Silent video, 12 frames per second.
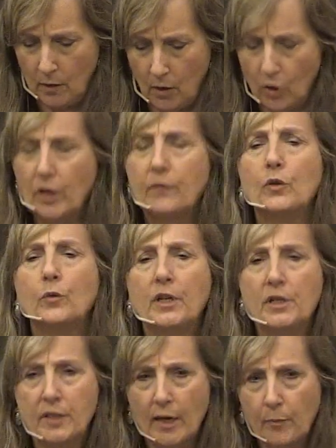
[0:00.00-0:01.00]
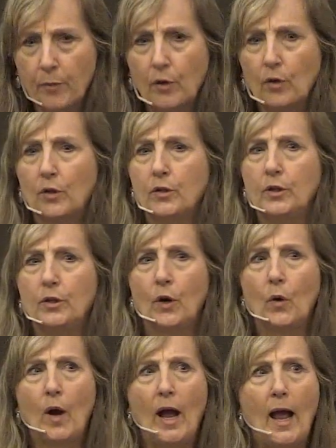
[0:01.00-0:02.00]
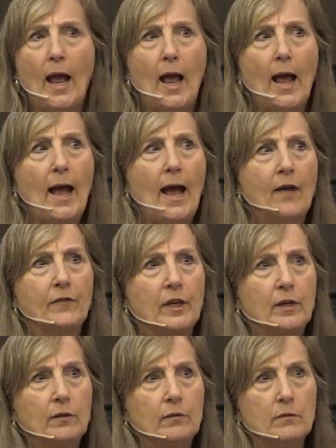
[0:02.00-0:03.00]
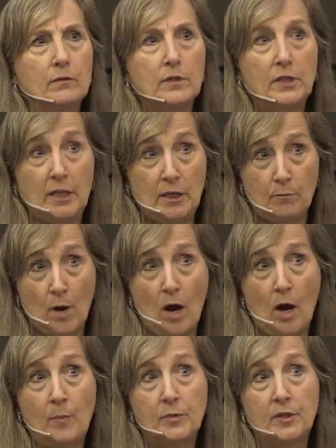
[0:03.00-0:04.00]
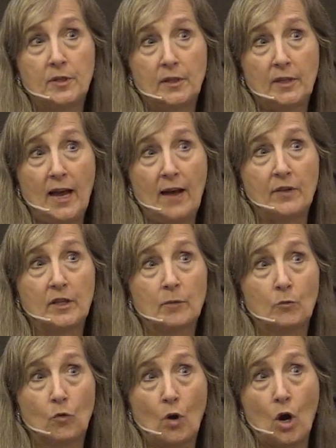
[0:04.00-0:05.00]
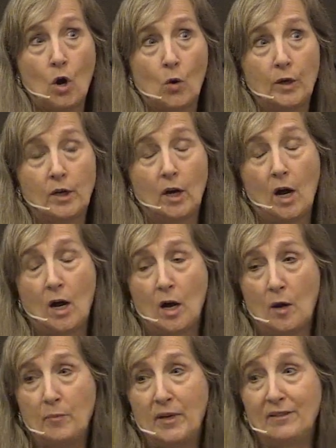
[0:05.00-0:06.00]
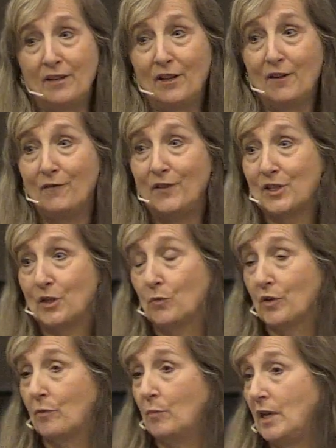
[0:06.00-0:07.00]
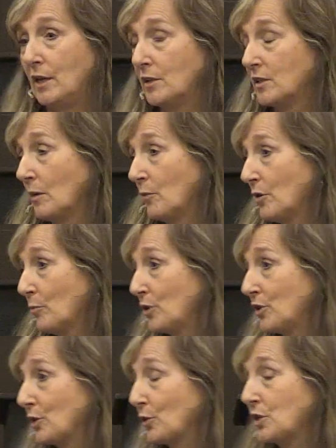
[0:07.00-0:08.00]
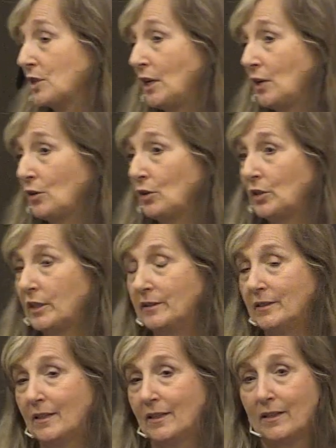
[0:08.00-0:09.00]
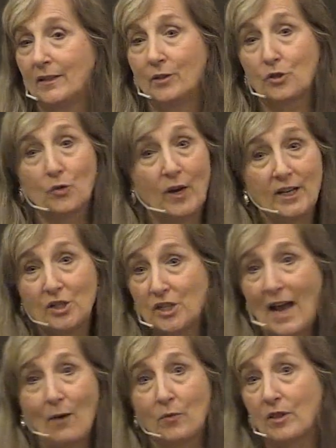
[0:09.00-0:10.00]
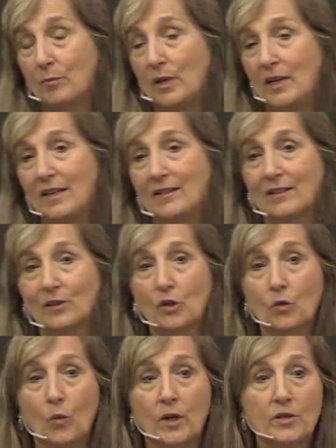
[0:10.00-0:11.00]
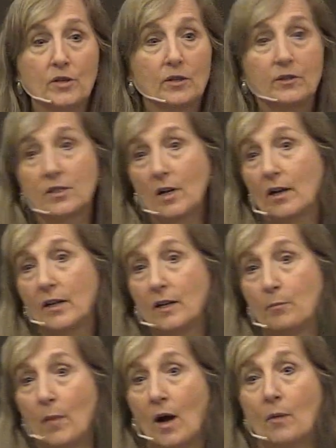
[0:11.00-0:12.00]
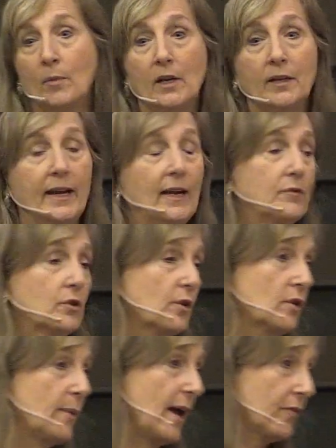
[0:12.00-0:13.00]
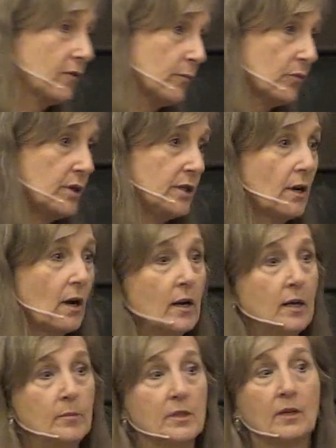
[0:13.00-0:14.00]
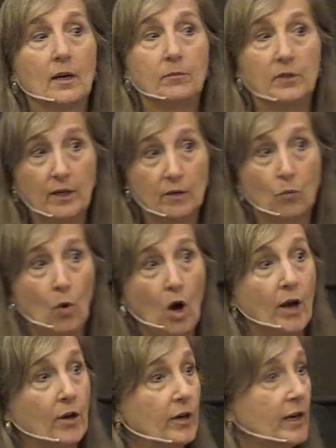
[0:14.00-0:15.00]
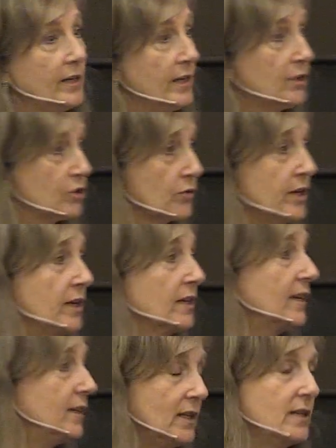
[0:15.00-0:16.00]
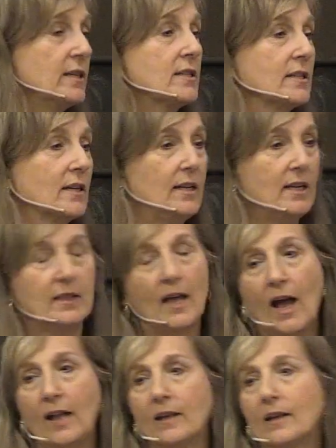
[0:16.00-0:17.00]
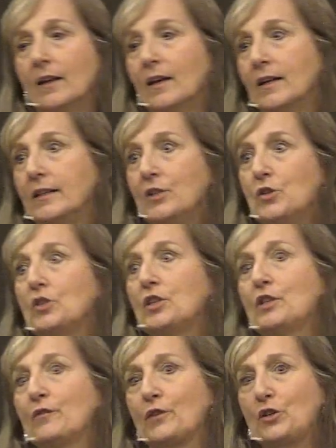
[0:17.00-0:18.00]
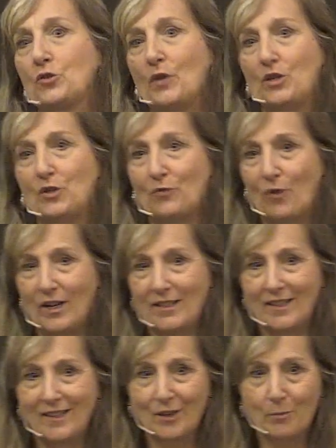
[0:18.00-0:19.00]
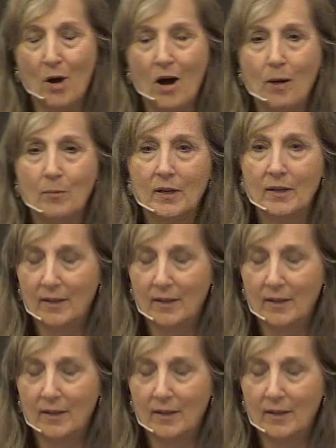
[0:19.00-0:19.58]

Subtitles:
I'll give you an example, having teen moms and then having them grow and come and visit with me, and some of them are still single, and they're trying to chat with me, and the little ones are tugging at mama, and I have to go to the bathroom 3 times, and I need a water, and I need a drink, and I need this, and I need that. And then you see the frustration rising in the mom.